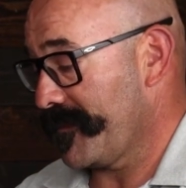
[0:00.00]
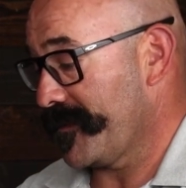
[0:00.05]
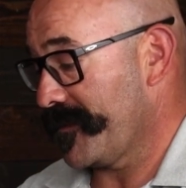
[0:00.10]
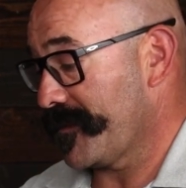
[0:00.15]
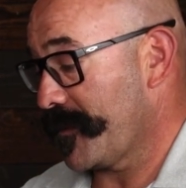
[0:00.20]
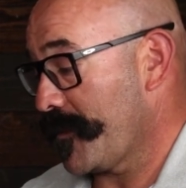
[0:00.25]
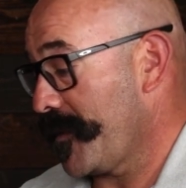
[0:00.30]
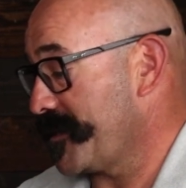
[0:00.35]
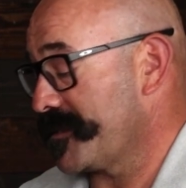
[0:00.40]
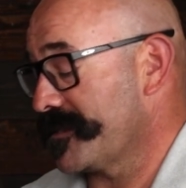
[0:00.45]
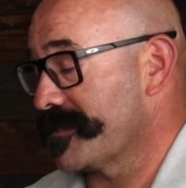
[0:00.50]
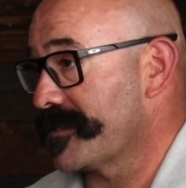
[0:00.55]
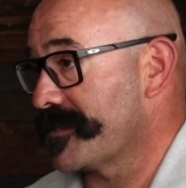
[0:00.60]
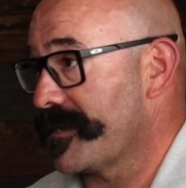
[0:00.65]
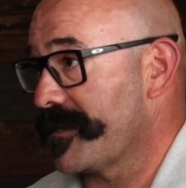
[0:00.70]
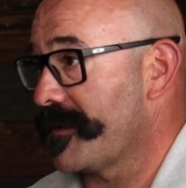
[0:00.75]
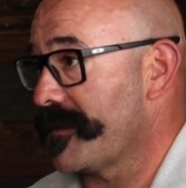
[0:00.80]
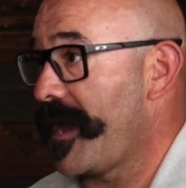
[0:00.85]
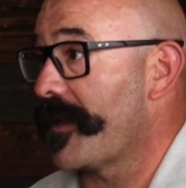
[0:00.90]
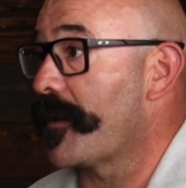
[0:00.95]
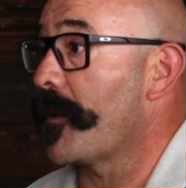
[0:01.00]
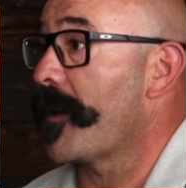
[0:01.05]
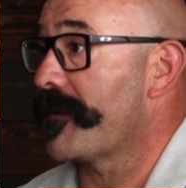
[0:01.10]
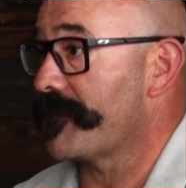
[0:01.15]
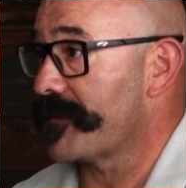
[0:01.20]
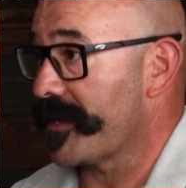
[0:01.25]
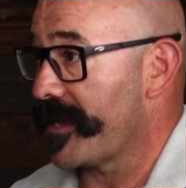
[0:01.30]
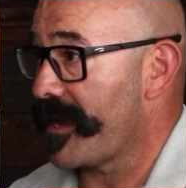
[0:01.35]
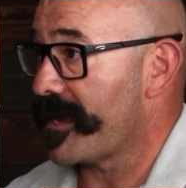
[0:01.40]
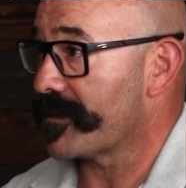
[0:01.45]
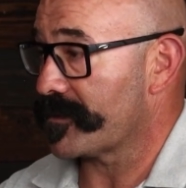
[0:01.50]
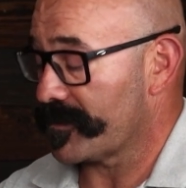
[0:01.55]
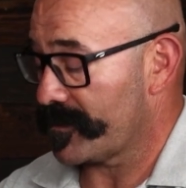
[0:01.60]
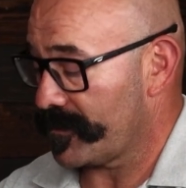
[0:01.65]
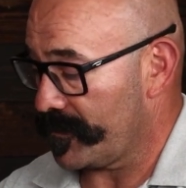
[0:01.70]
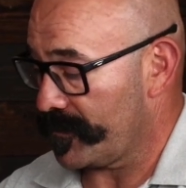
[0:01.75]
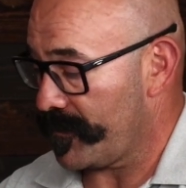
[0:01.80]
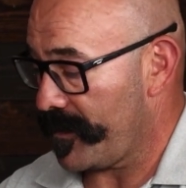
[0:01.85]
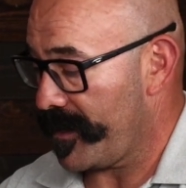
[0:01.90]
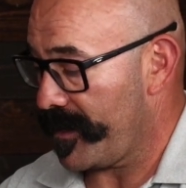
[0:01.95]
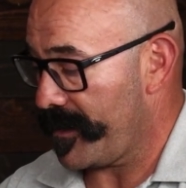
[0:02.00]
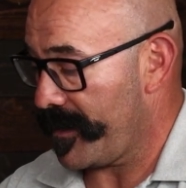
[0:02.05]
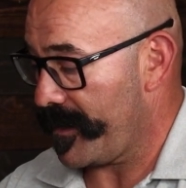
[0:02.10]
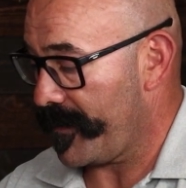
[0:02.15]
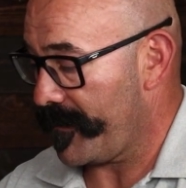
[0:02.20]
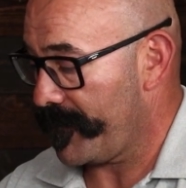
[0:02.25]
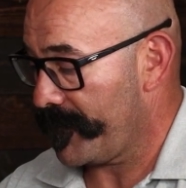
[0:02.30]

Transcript: questions that I don't have the answers to right now.